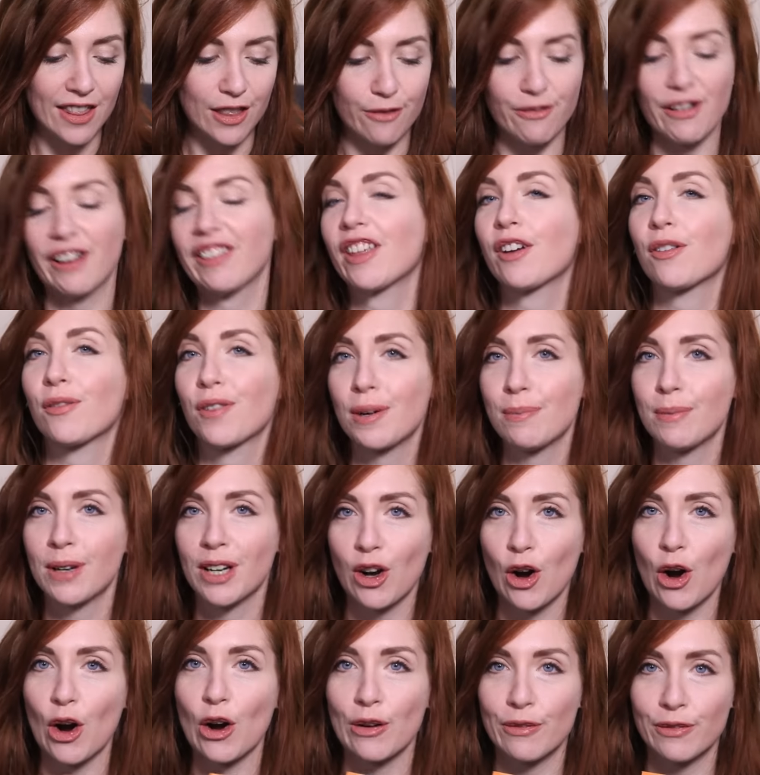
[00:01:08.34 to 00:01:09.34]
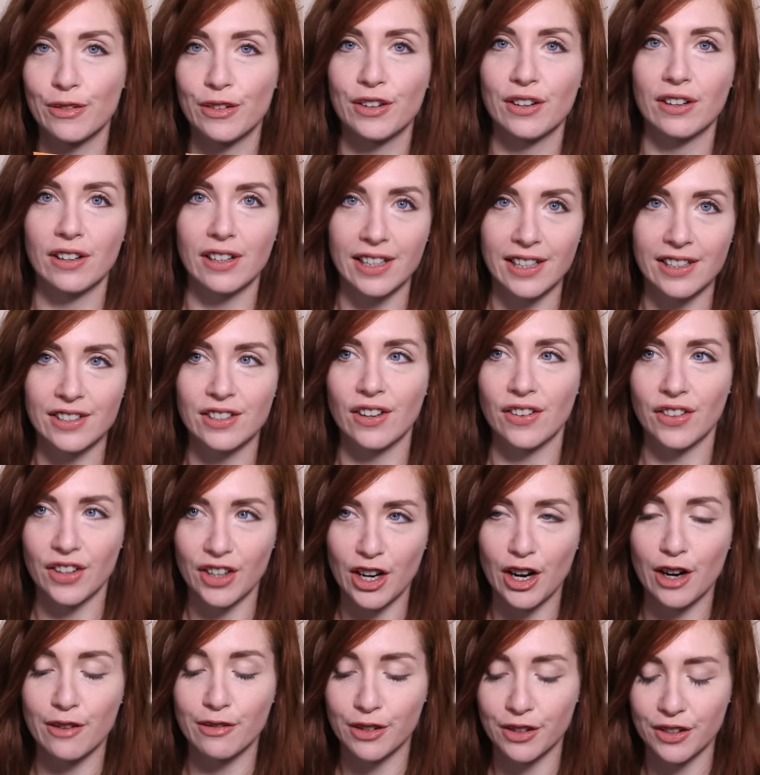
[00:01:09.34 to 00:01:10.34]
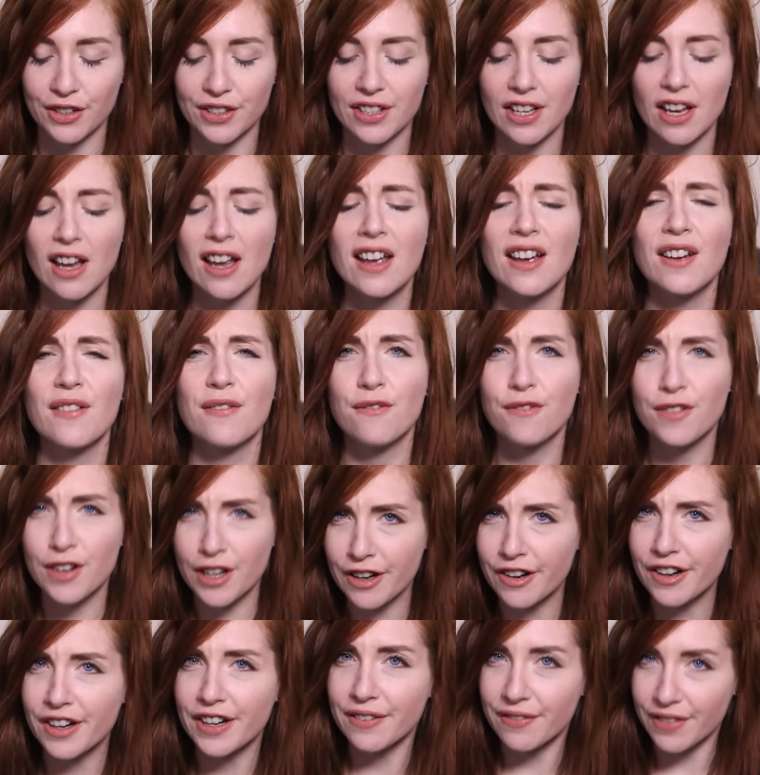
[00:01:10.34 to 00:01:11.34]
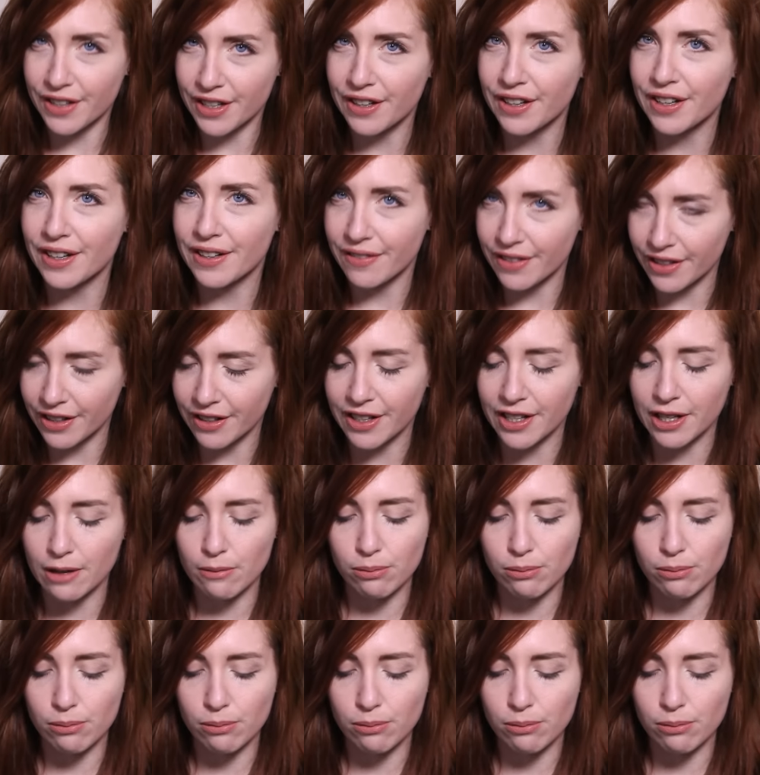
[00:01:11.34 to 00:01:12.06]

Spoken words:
The fact that Raymond Carver is on the cover is very, very, very